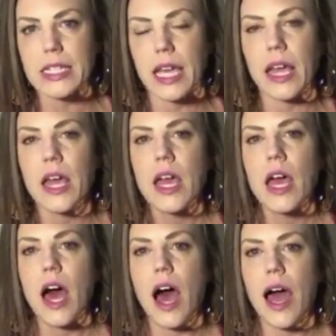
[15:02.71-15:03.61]
Like,
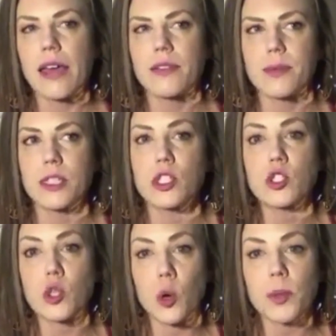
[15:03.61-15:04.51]
I have spent
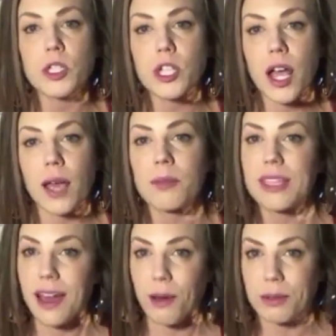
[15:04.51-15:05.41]
so much time
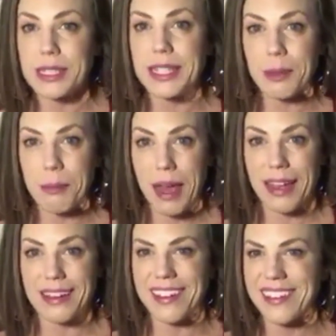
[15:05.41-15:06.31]
counseling
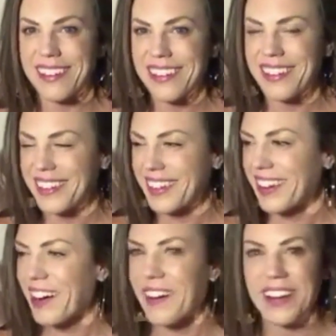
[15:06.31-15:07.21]
men
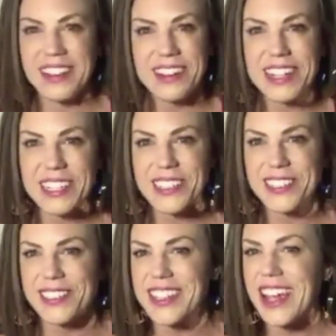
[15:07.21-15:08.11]
on their
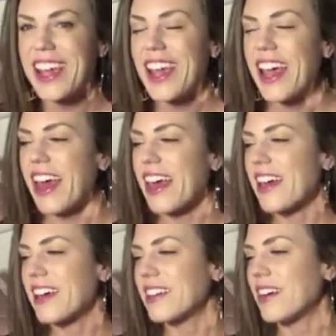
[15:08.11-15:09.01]
issues.
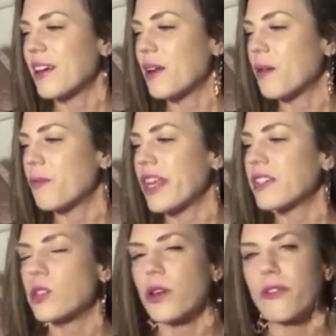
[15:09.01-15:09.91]
And
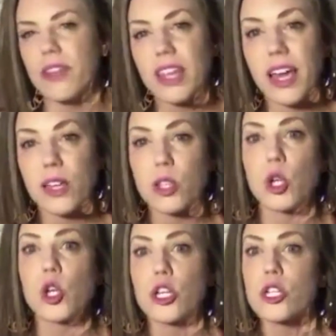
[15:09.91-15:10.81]
so I feel like I
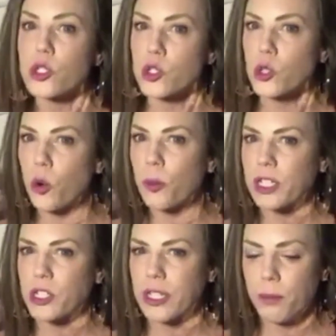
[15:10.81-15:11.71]
learned so
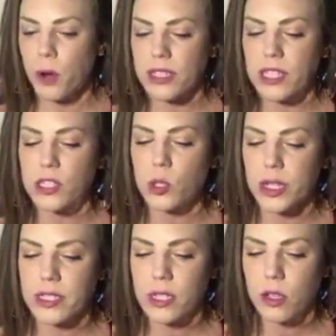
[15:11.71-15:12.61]
much in that process. So
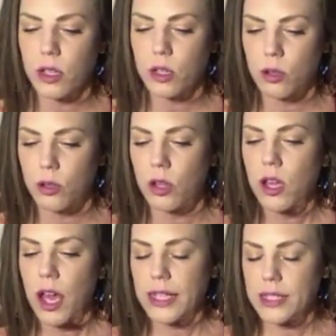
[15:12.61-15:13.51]
I
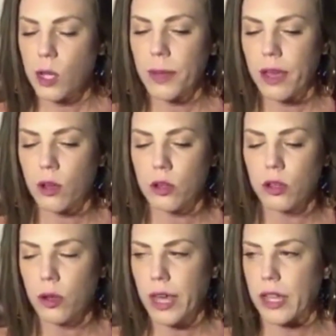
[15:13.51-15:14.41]
tell my
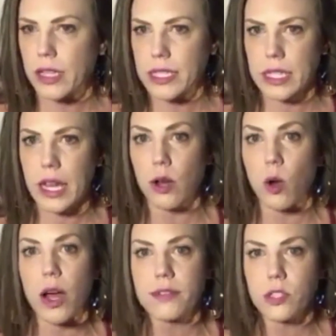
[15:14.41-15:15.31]
uncle, okay, listen, I
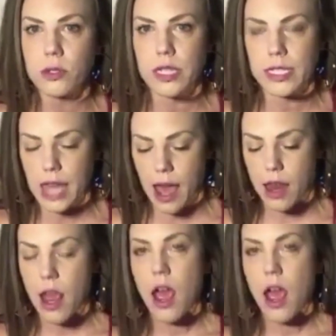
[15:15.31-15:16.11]
don't have student debt.